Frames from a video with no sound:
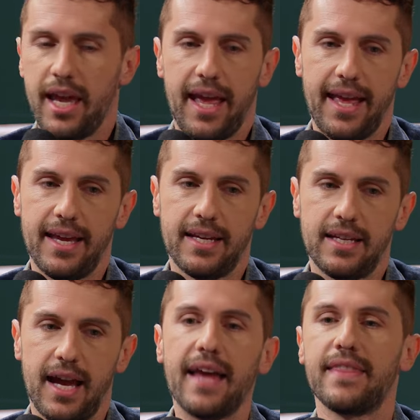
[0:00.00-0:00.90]
And
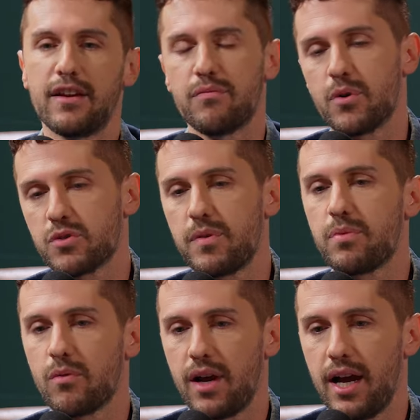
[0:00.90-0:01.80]
I think if most
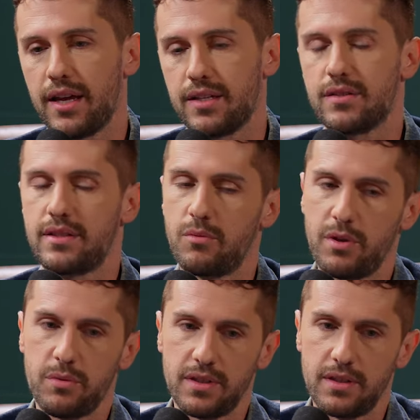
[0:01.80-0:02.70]
people were honest, then we
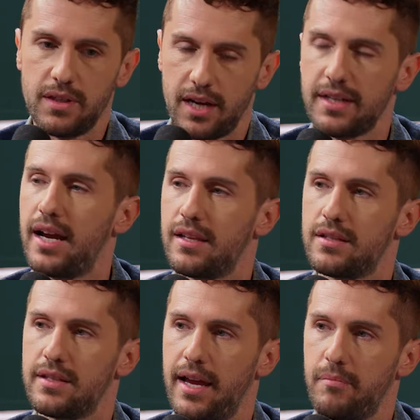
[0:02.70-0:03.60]
would
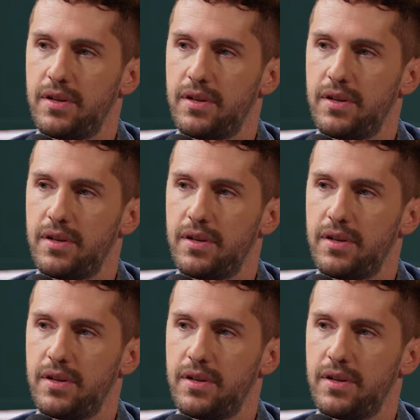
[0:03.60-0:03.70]
acknowledge that.